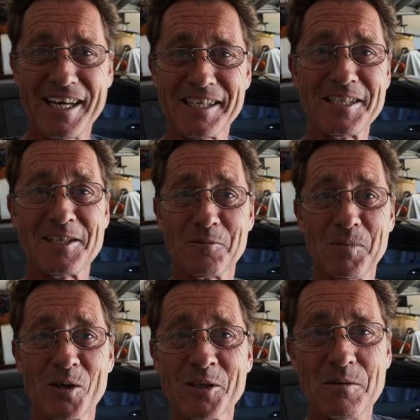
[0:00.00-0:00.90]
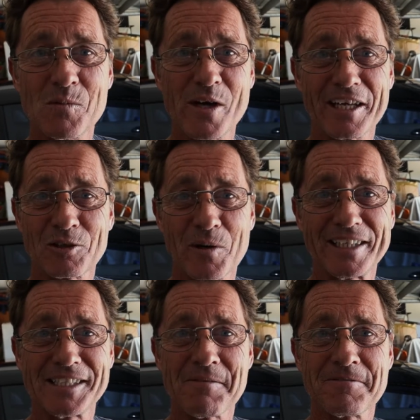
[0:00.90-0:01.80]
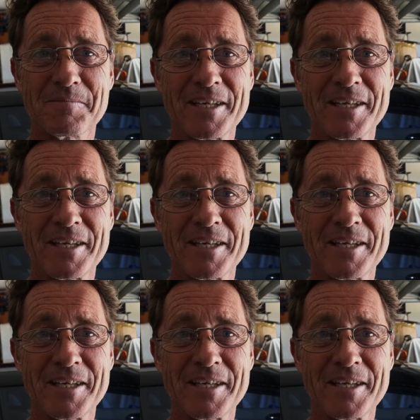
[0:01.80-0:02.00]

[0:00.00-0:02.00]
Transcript: underneath the bonnet, and we'll get cranked up from